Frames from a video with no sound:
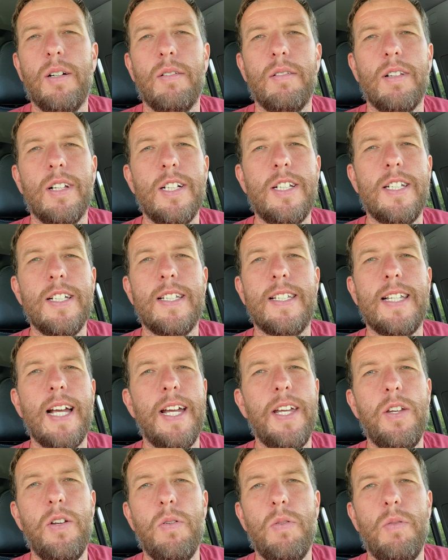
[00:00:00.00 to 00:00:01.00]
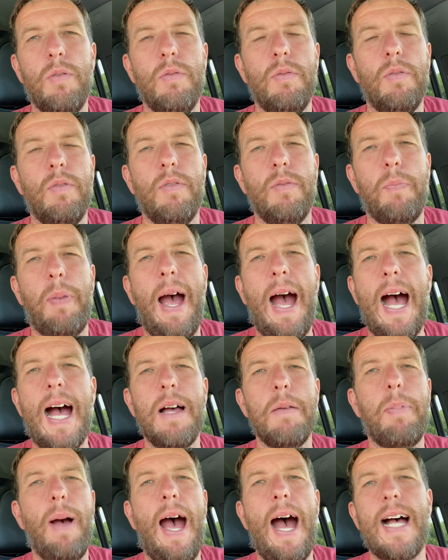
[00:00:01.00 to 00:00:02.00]
let's just say
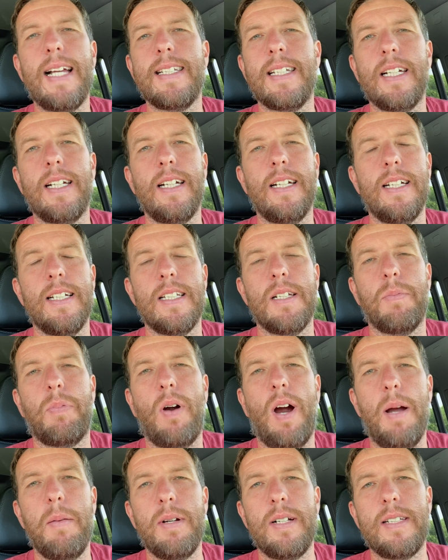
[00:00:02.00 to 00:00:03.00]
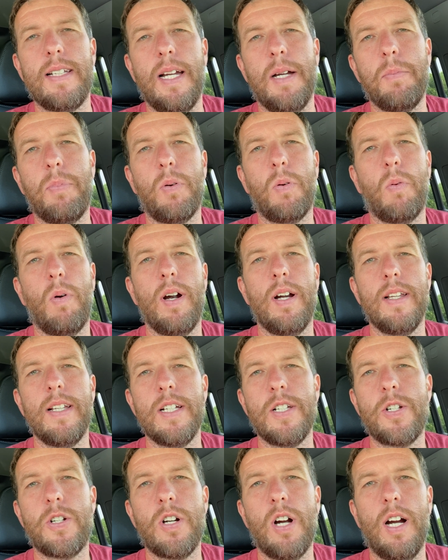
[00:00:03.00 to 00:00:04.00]
passing is a prime example where
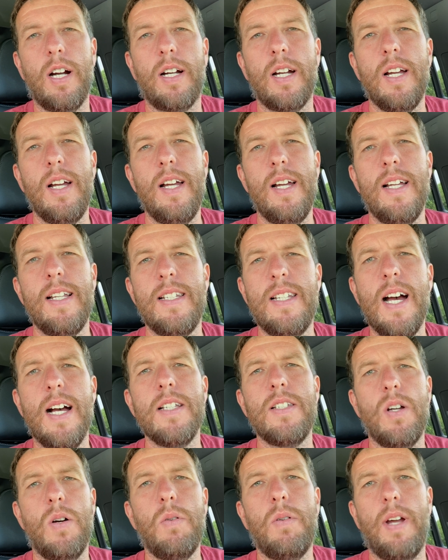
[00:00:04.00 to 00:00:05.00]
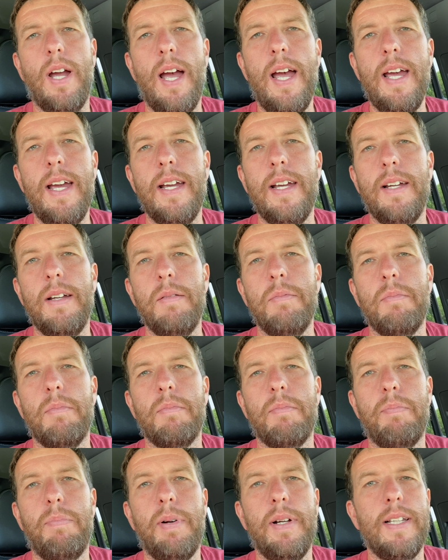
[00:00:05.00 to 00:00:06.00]
this truck does okay,
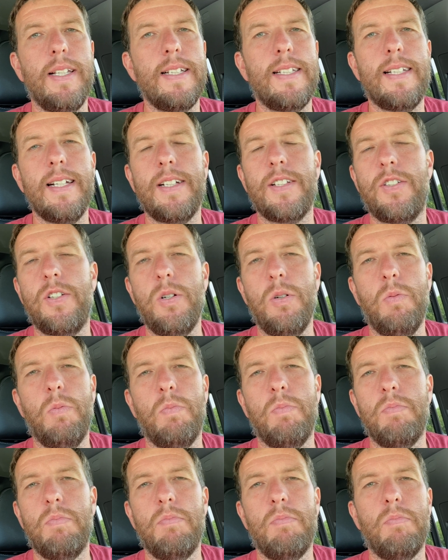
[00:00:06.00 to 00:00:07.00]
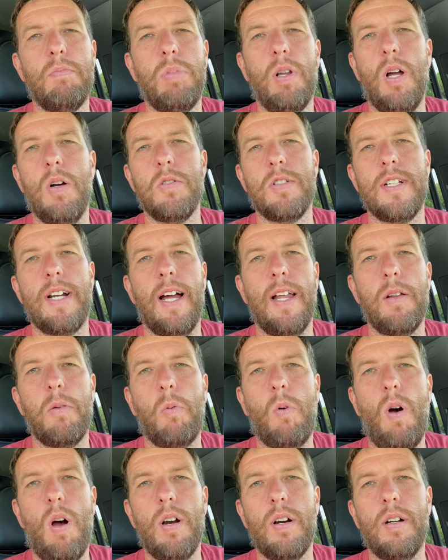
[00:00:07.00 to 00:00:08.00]
but the 6.2 blows it out of
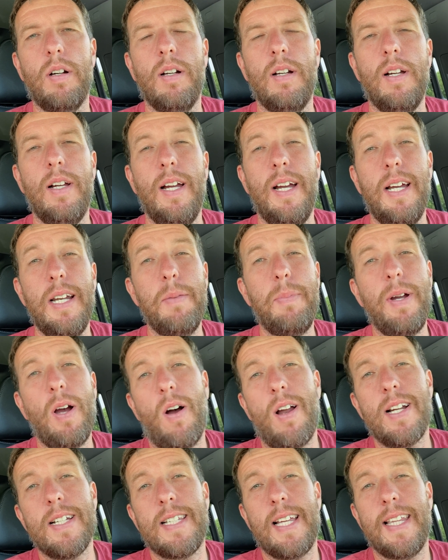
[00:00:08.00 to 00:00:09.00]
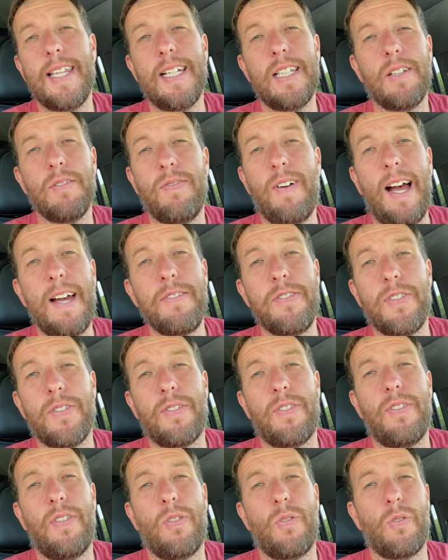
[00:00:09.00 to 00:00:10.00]
the water. And to be honest, I think the
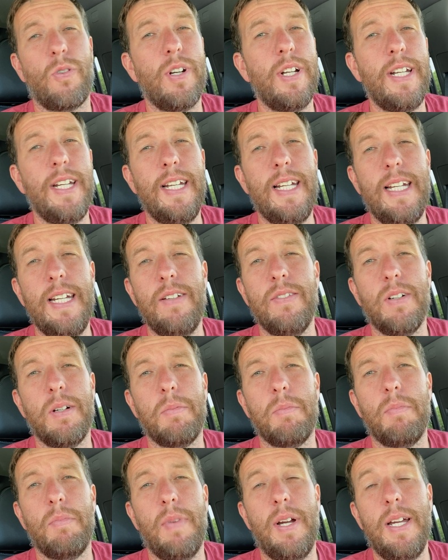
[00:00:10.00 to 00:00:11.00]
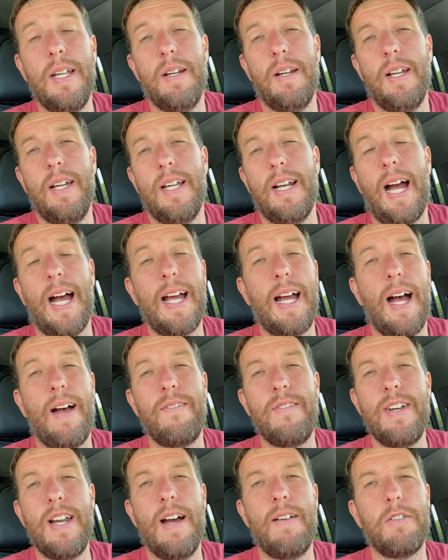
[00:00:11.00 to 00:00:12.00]
5.3 even, and
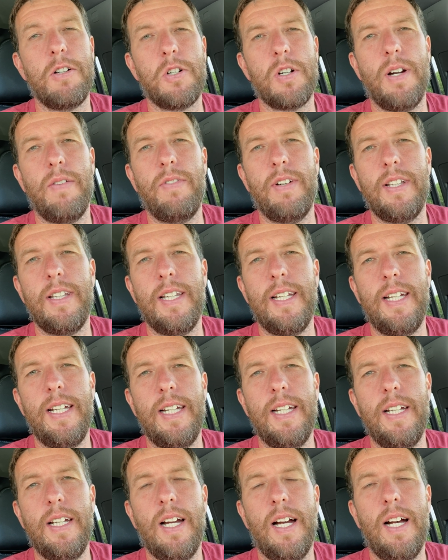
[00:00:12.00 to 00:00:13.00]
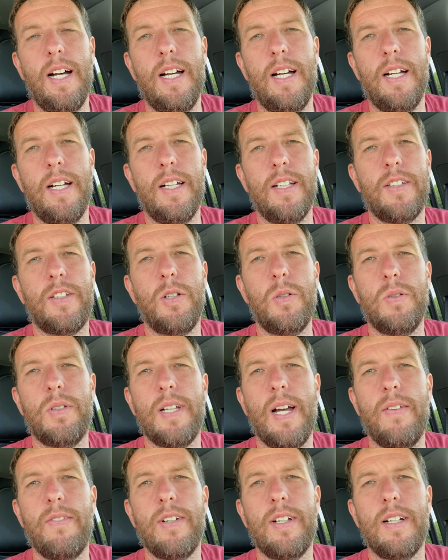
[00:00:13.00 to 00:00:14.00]
I've never driven the
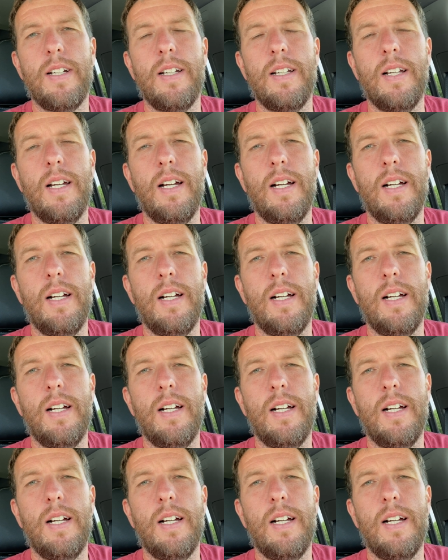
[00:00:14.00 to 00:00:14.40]
2.7